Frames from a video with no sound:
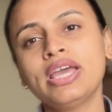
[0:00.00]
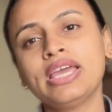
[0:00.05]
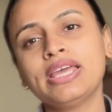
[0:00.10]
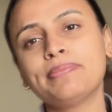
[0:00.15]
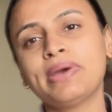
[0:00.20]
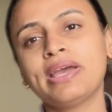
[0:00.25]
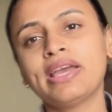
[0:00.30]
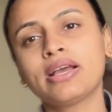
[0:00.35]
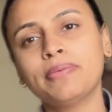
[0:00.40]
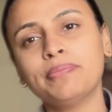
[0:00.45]
in
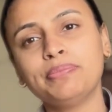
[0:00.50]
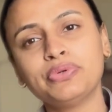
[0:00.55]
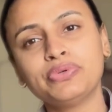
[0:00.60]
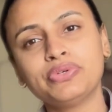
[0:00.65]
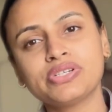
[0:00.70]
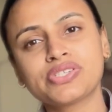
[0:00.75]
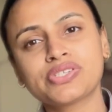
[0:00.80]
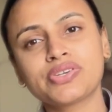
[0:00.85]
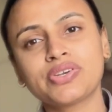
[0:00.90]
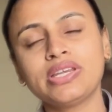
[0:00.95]
my computer
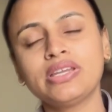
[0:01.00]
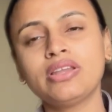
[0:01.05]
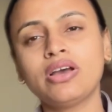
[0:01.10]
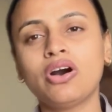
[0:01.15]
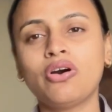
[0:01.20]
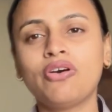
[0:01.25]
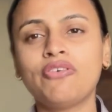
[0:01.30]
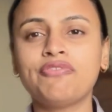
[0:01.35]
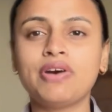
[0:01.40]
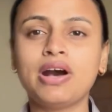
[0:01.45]
screen
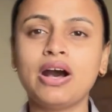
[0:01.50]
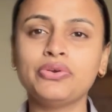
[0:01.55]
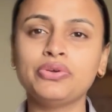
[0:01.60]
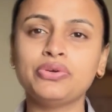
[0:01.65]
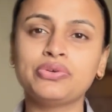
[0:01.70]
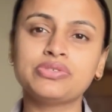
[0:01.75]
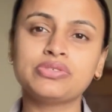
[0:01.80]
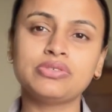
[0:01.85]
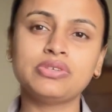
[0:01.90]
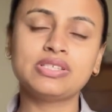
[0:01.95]
of how
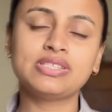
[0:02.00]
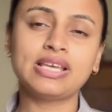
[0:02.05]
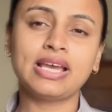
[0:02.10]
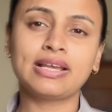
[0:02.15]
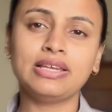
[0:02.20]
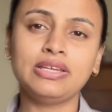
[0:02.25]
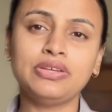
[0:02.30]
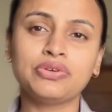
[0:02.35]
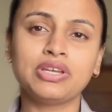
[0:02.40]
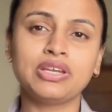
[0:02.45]
you
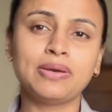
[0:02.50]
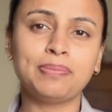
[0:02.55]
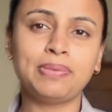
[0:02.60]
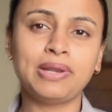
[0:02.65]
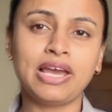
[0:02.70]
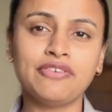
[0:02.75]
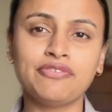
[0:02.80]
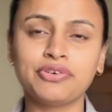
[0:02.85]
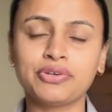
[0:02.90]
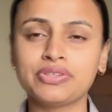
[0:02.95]
exactly you can
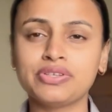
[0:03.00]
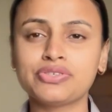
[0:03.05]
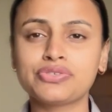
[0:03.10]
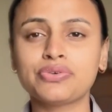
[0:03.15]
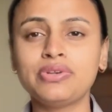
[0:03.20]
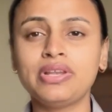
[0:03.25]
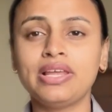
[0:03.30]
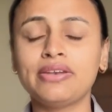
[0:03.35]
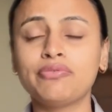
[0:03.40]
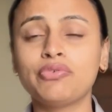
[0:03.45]
apply for this
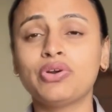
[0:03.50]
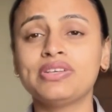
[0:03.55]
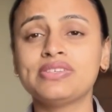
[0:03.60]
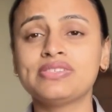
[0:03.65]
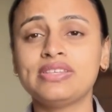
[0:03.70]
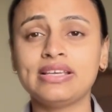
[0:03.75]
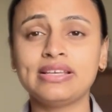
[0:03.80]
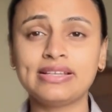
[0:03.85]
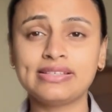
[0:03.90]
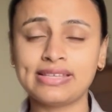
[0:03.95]
role and what is
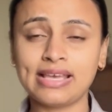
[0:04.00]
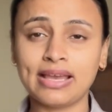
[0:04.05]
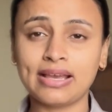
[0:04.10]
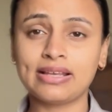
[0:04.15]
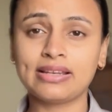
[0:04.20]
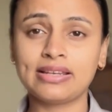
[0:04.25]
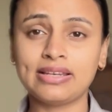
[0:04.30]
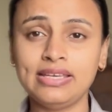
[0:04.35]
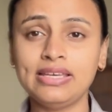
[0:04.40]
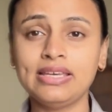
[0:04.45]
the
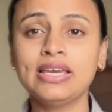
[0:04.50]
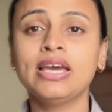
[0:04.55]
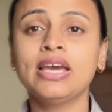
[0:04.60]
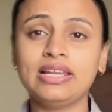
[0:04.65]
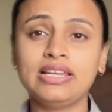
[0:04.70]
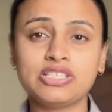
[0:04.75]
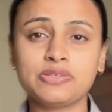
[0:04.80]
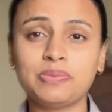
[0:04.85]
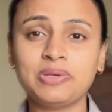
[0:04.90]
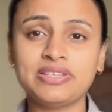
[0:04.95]
exactly
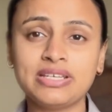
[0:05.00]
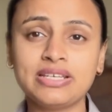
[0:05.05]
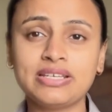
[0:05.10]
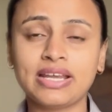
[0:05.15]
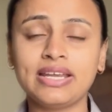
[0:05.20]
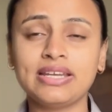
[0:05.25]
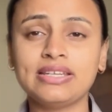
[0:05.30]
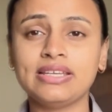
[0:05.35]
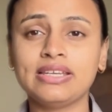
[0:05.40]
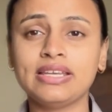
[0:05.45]
eligibility
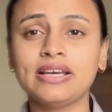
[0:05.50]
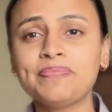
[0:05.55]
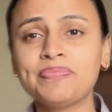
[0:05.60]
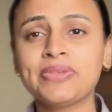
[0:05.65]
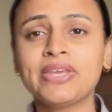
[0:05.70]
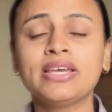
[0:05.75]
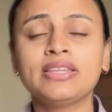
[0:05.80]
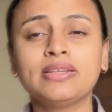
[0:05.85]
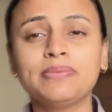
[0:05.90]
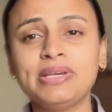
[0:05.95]
criteria.
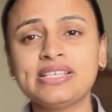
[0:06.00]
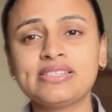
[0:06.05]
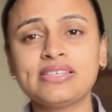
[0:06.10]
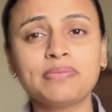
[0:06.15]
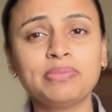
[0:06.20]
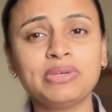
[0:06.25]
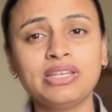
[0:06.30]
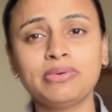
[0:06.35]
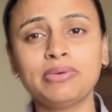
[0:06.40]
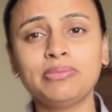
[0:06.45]
The basic
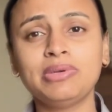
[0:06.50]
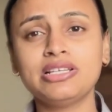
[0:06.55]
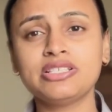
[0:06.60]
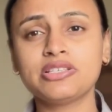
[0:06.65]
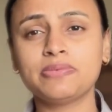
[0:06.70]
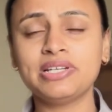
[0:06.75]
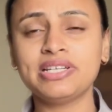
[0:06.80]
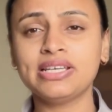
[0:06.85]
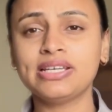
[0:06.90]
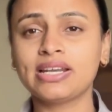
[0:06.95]
minimum
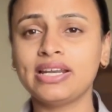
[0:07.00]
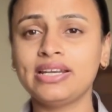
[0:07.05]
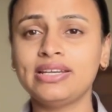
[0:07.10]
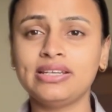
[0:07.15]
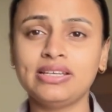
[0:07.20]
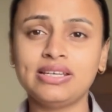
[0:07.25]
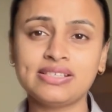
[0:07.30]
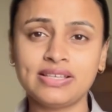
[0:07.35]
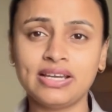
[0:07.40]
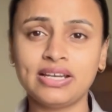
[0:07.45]
eligibility
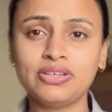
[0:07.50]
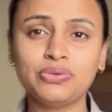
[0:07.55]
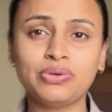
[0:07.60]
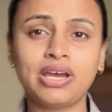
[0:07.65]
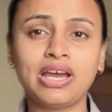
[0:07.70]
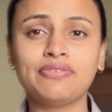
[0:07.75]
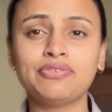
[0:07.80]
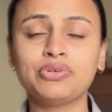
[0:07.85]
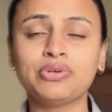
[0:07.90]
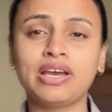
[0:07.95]
criteria is that you
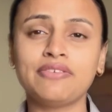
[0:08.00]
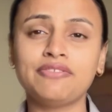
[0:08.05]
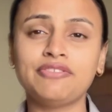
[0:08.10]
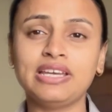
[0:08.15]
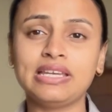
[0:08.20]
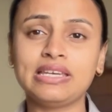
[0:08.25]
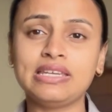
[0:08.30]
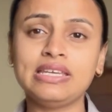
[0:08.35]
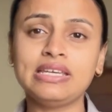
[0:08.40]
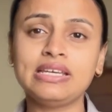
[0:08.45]
have to have
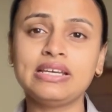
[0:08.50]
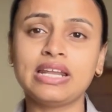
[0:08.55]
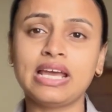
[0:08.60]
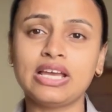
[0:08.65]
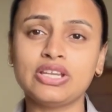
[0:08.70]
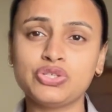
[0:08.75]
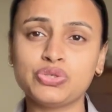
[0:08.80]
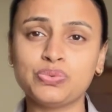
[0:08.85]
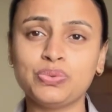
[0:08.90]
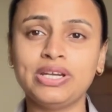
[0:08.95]
any
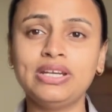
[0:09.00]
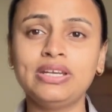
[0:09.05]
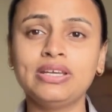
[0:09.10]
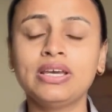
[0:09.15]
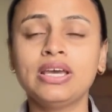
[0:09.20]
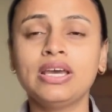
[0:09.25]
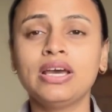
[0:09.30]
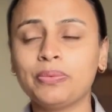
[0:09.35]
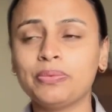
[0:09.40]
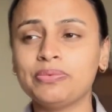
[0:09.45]
graduate graduate
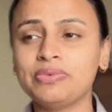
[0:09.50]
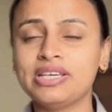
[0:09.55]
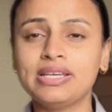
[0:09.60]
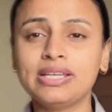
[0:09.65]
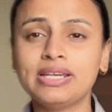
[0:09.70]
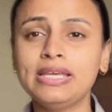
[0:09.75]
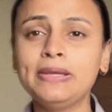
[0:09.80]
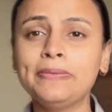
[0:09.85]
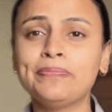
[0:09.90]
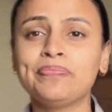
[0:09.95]

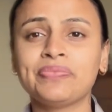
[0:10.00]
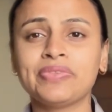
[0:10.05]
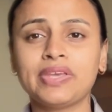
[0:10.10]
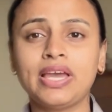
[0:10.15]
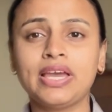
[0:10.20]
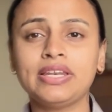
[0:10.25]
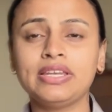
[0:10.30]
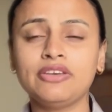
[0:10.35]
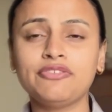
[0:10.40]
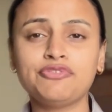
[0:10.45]
degree
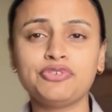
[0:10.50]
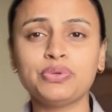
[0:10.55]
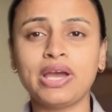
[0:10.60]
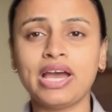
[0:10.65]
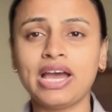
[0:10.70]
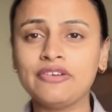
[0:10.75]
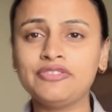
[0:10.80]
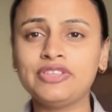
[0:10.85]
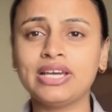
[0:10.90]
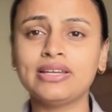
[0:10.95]
and if you
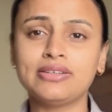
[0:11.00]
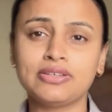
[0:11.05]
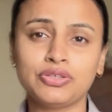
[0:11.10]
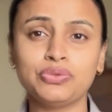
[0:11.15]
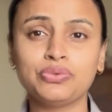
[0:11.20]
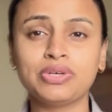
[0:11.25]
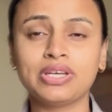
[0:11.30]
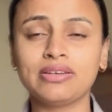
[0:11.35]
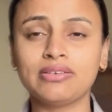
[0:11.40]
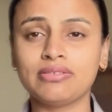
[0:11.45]
have that you
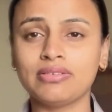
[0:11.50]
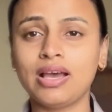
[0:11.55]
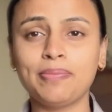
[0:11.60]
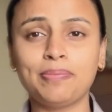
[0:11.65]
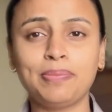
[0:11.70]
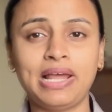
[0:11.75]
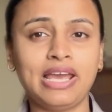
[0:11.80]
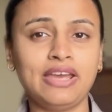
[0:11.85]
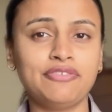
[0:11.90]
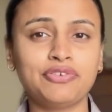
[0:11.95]
can
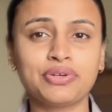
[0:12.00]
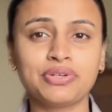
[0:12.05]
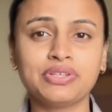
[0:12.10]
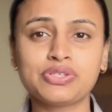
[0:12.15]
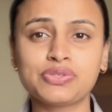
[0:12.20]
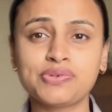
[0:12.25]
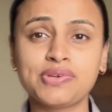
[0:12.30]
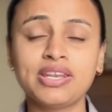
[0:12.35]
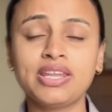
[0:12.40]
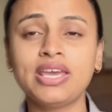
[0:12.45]
apply for
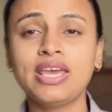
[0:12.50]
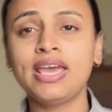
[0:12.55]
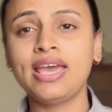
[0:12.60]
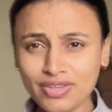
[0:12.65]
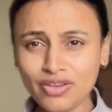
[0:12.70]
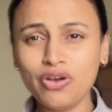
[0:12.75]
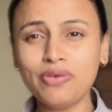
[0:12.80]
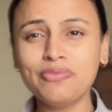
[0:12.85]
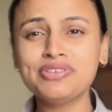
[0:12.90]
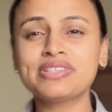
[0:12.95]
this one
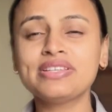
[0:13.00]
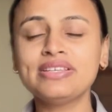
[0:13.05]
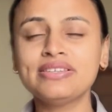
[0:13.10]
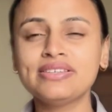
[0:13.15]
obviously